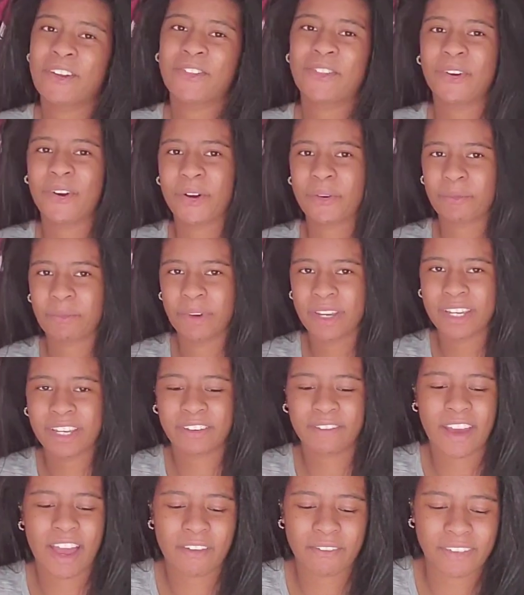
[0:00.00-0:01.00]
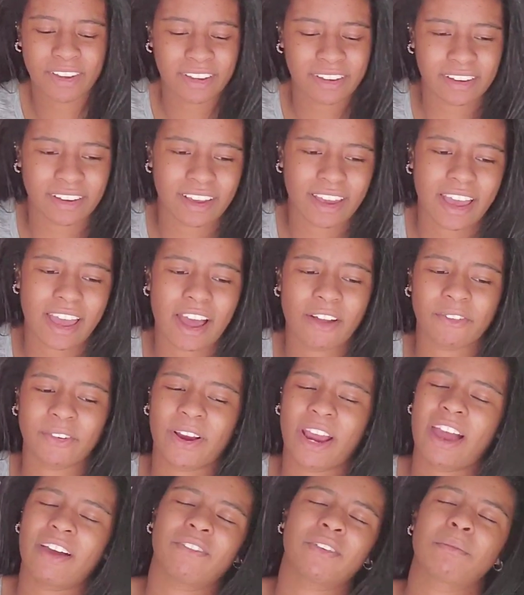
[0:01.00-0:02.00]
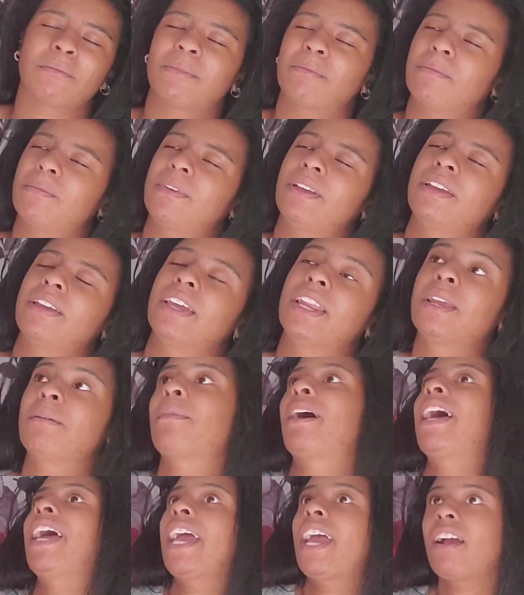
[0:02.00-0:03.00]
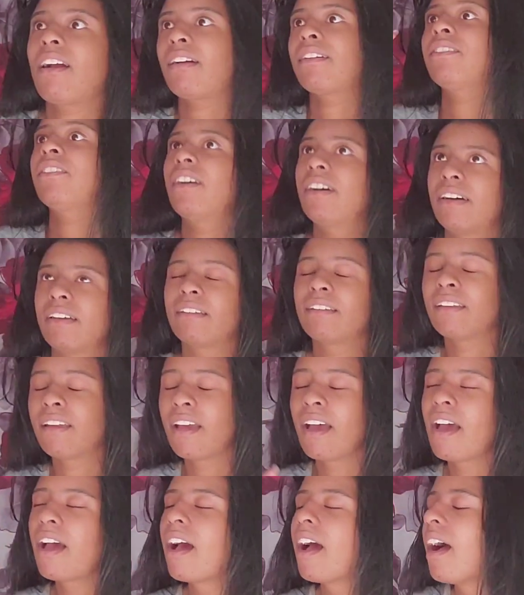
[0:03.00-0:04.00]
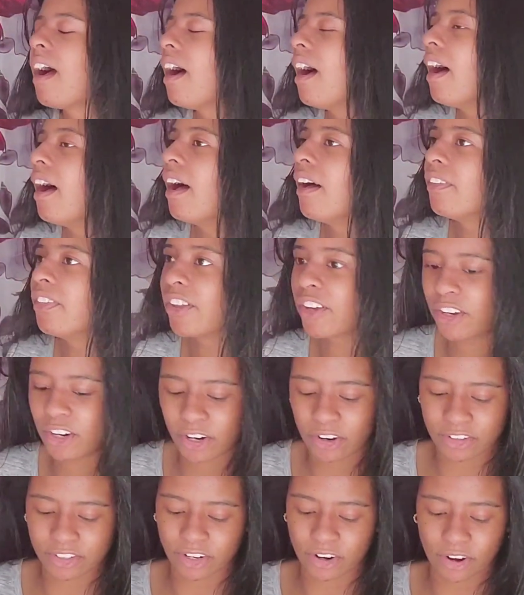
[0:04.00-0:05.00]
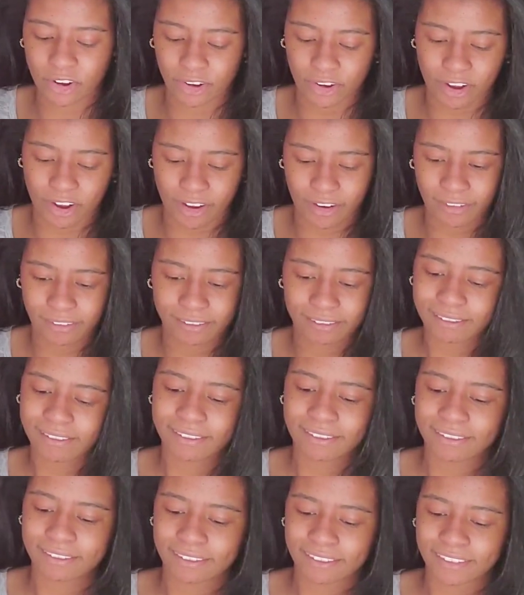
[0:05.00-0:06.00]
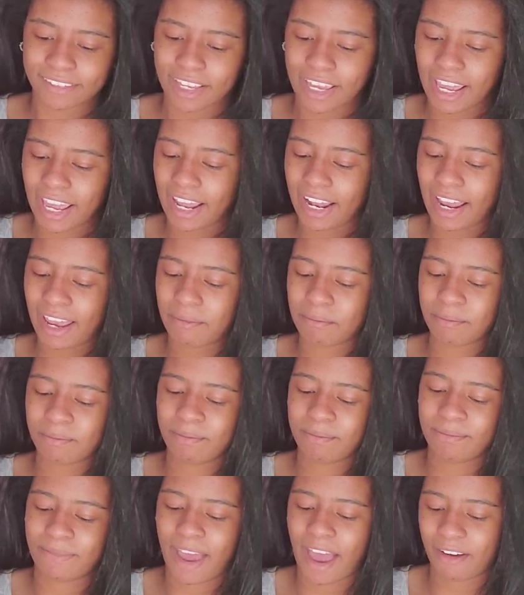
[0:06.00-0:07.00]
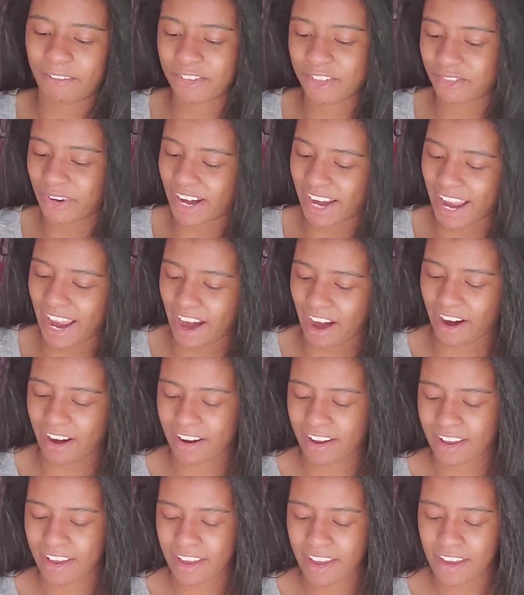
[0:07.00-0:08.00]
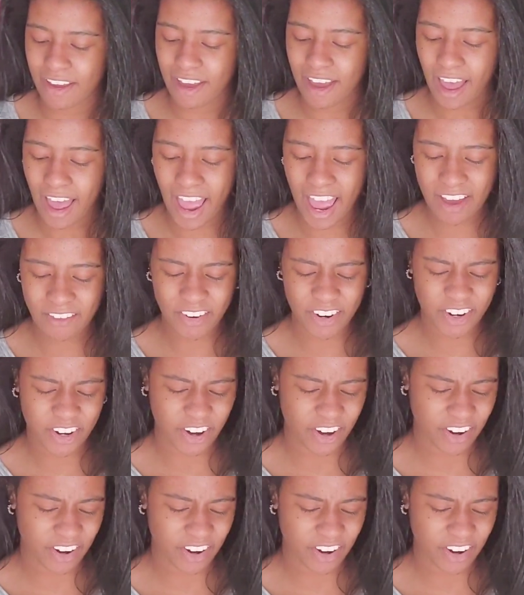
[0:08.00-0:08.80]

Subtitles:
or third week of having, after having, getting my hair done, the curls are all gone and I'm have straight hair. I have a